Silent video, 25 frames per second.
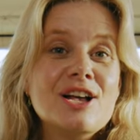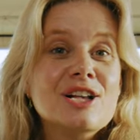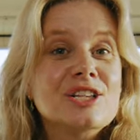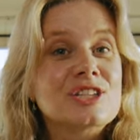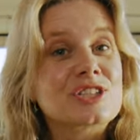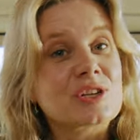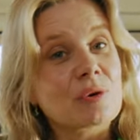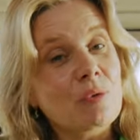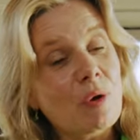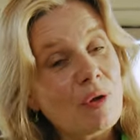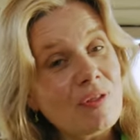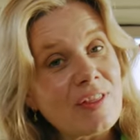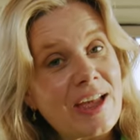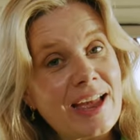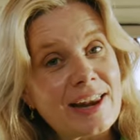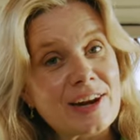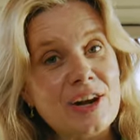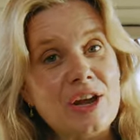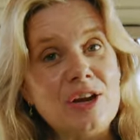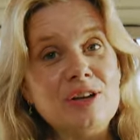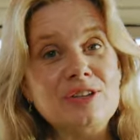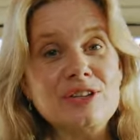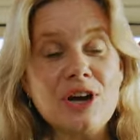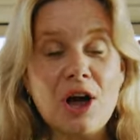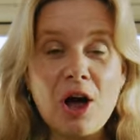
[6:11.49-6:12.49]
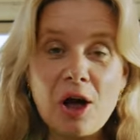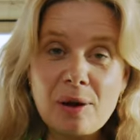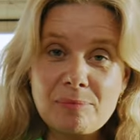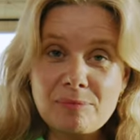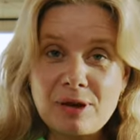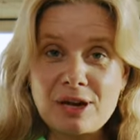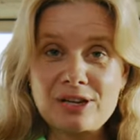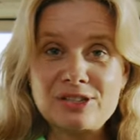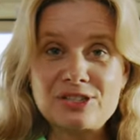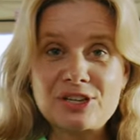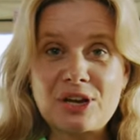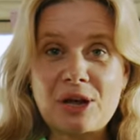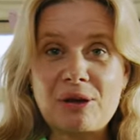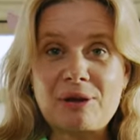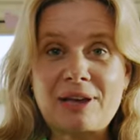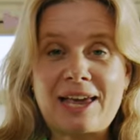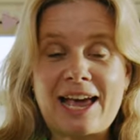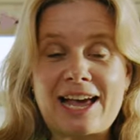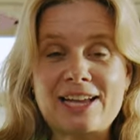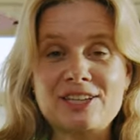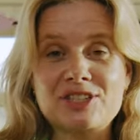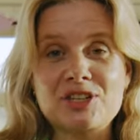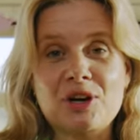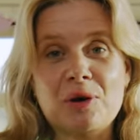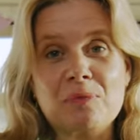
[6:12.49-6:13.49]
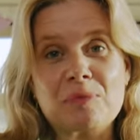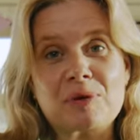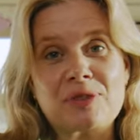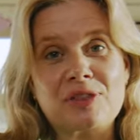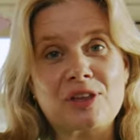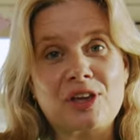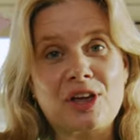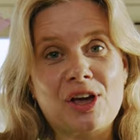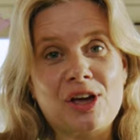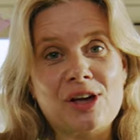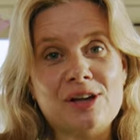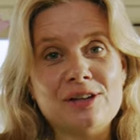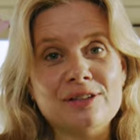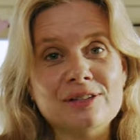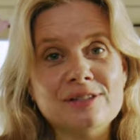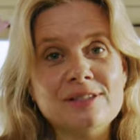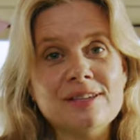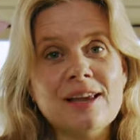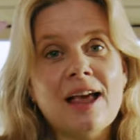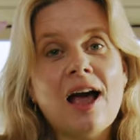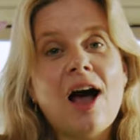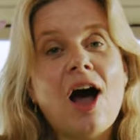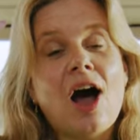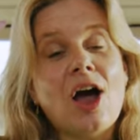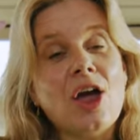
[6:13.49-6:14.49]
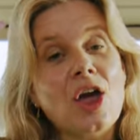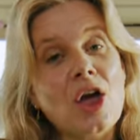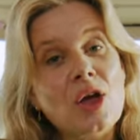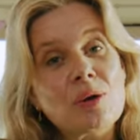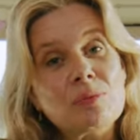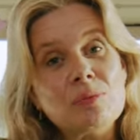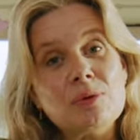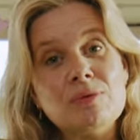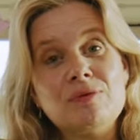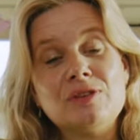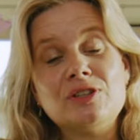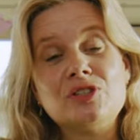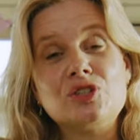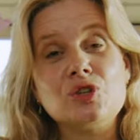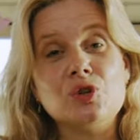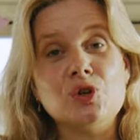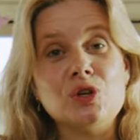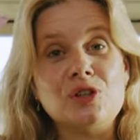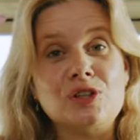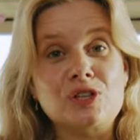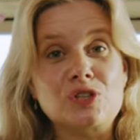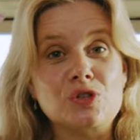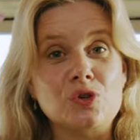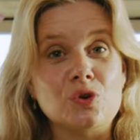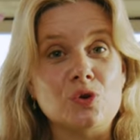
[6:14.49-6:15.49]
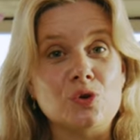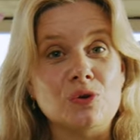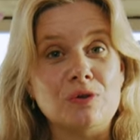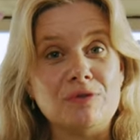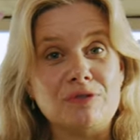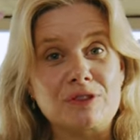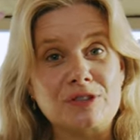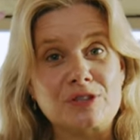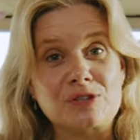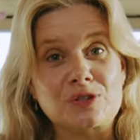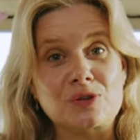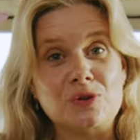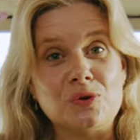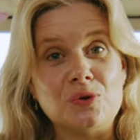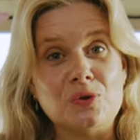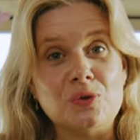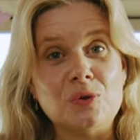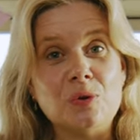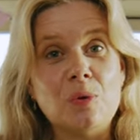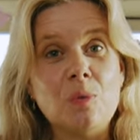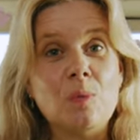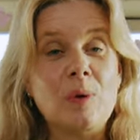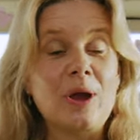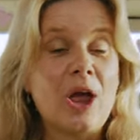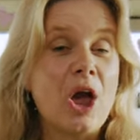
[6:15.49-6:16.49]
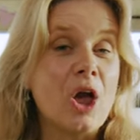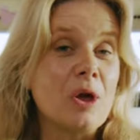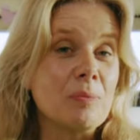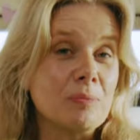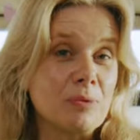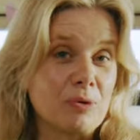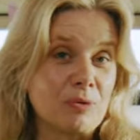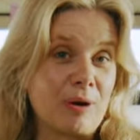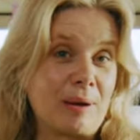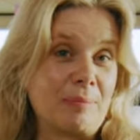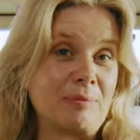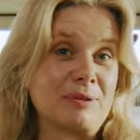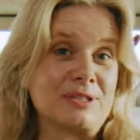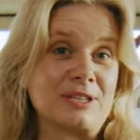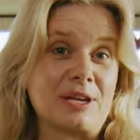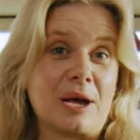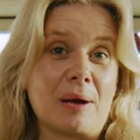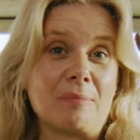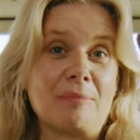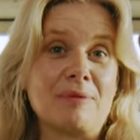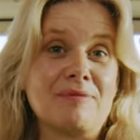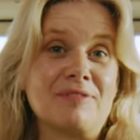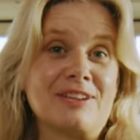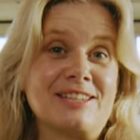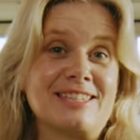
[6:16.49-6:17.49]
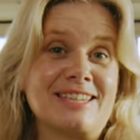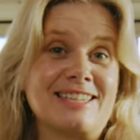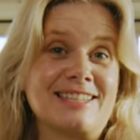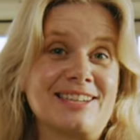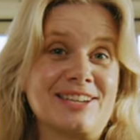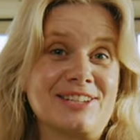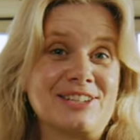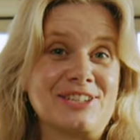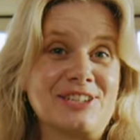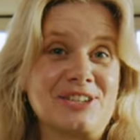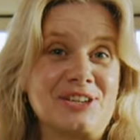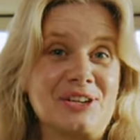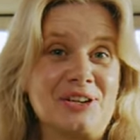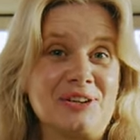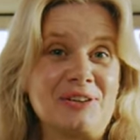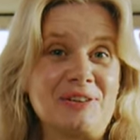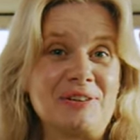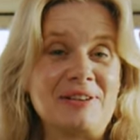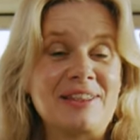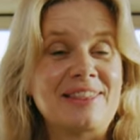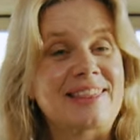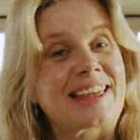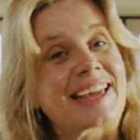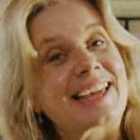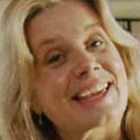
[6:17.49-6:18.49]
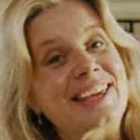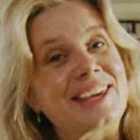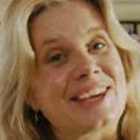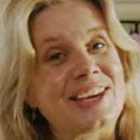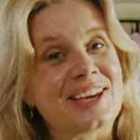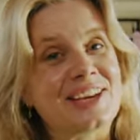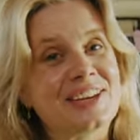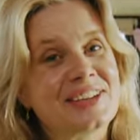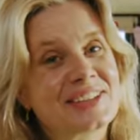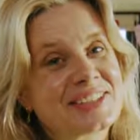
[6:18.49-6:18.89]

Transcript: So, on that note, I'm going to go and catch up with the girls. I hope you've enjoyed the tour of the school. We hope you're able to come and visit us soon. Thank you.